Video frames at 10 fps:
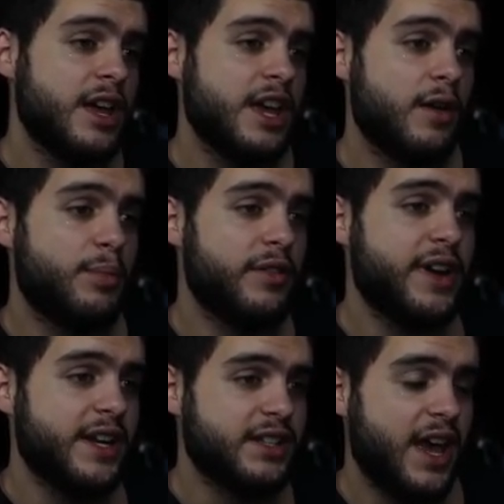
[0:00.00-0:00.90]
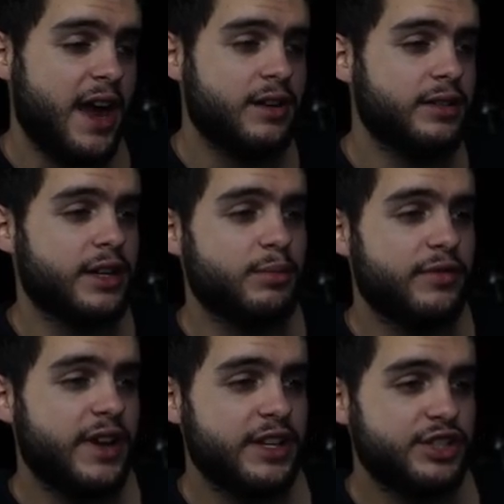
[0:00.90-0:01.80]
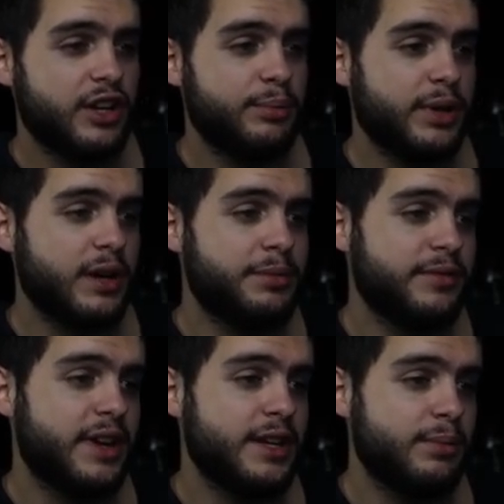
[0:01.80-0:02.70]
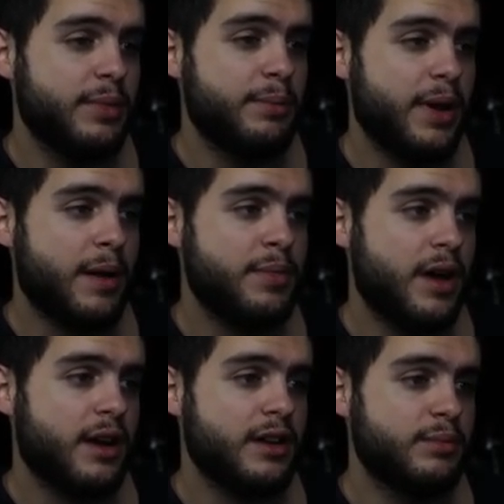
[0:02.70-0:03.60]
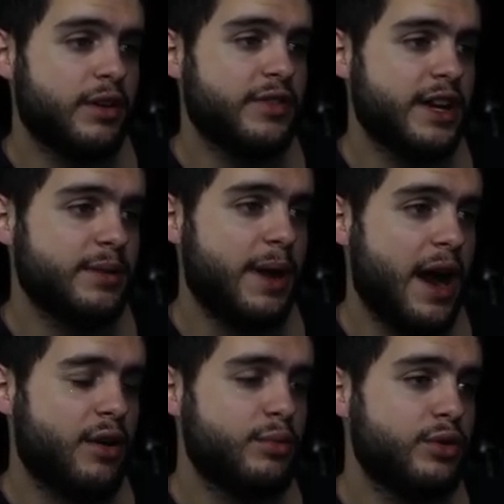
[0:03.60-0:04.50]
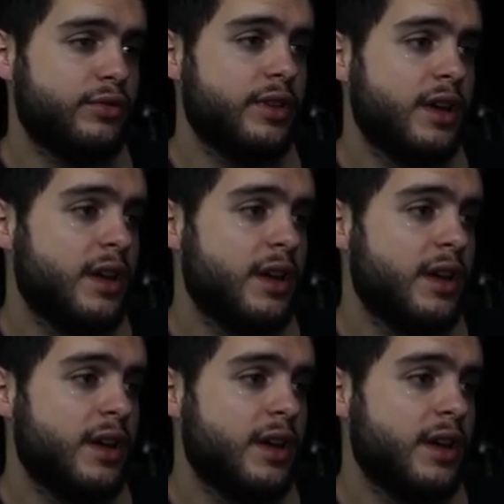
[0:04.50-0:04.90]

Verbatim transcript: above 90 tackling, above 90 jumping, above 90 impact blocking, above 90 power move.